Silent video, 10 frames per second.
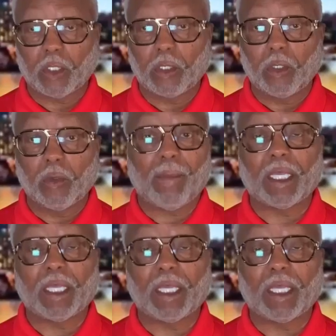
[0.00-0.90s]
You and I
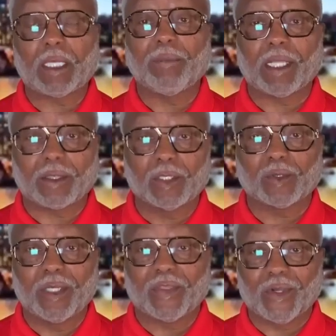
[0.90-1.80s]
may complain about those
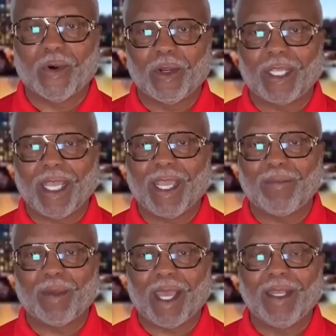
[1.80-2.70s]
on authority,
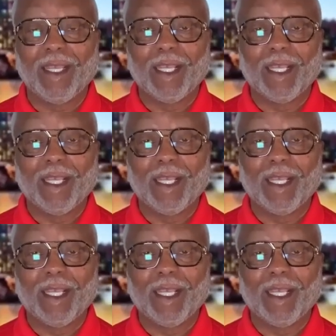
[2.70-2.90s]
amen.